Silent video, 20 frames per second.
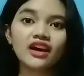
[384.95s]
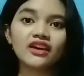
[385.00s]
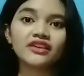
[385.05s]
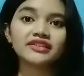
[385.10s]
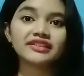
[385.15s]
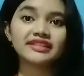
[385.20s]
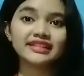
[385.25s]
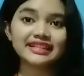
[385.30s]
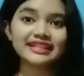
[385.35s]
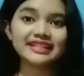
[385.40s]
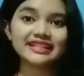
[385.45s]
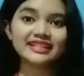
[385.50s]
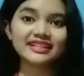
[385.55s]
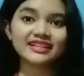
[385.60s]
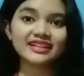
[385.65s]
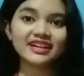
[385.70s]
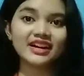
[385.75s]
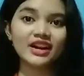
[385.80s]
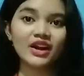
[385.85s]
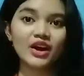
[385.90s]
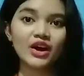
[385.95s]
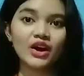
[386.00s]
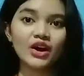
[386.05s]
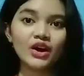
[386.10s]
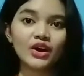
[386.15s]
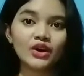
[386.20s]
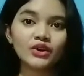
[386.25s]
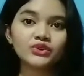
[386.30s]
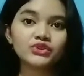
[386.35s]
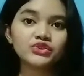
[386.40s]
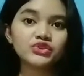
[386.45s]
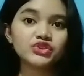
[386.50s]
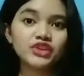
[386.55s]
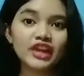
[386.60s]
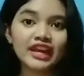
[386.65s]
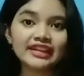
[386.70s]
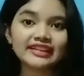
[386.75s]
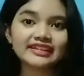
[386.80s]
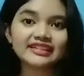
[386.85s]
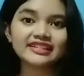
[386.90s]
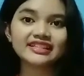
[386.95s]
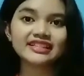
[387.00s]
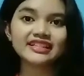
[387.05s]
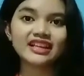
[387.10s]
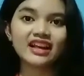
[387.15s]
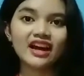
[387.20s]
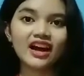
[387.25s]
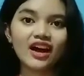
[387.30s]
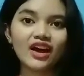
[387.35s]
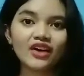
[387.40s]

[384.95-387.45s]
her sister, who changed.